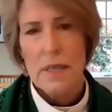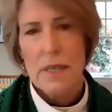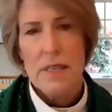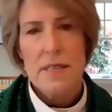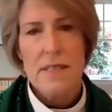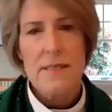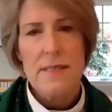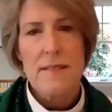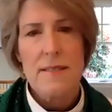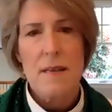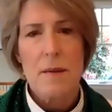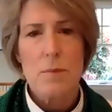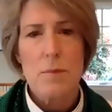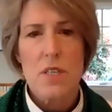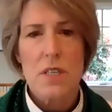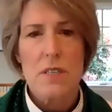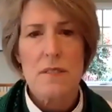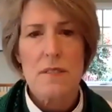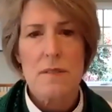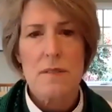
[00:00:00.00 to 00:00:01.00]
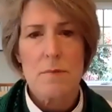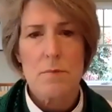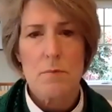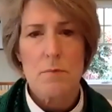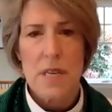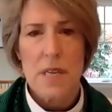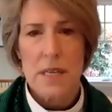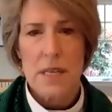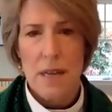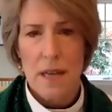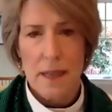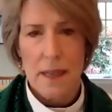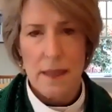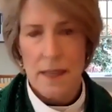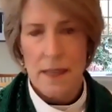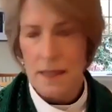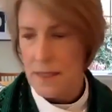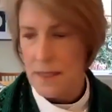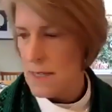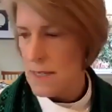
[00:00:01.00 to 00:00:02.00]
His subjects mean
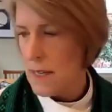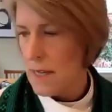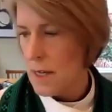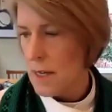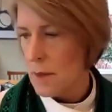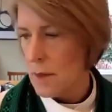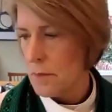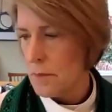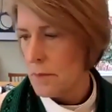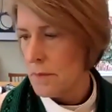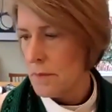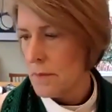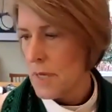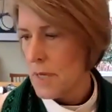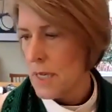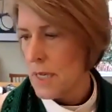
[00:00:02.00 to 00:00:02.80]
nothing to him.